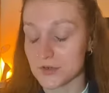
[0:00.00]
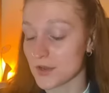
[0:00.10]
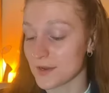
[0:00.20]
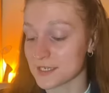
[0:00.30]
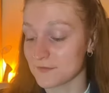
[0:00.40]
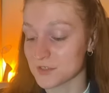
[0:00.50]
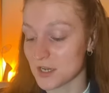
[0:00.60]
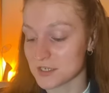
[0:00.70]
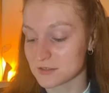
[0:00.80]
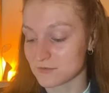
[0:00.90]
know, I'd have to
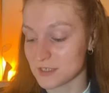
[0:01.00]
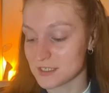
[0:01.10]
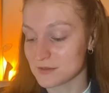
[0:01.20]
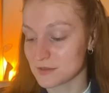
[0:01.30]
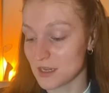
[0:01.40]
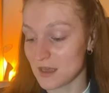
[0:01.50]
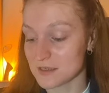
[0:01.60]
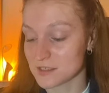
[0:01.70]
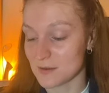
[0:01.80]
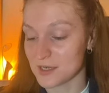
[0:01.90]
ask Reese the
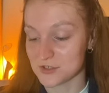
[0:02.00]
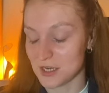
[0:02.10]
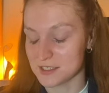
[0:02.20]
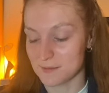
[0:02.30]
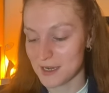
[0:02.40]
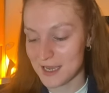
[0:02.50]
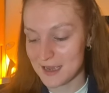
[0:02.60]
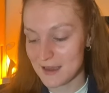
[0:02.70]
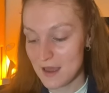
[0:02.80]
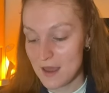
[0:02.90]
last time he tried to play it.